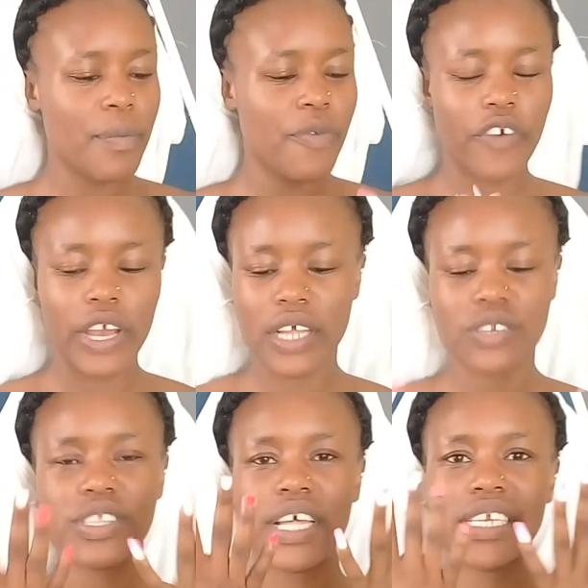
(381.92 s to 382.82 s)
Before I get
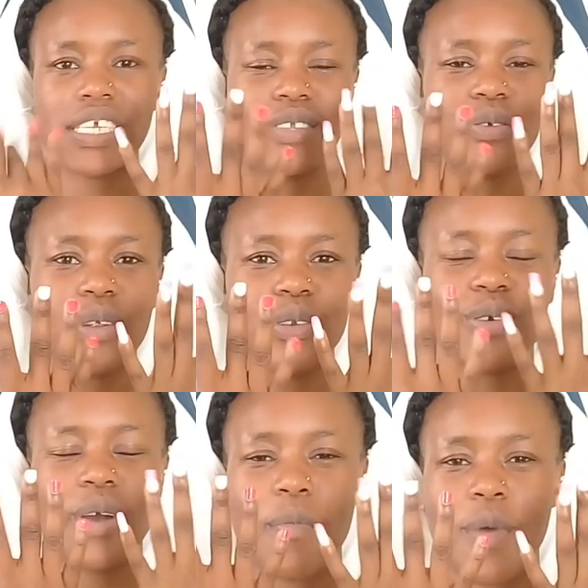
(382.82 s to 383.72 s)
to that, I just wanted to
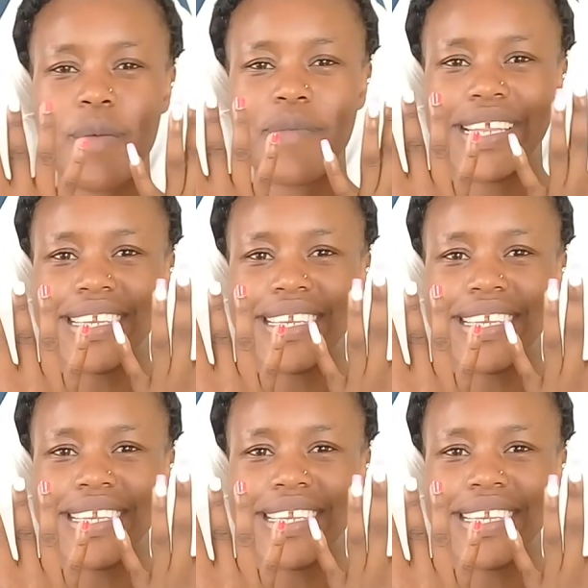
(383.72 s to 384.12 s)
talk about my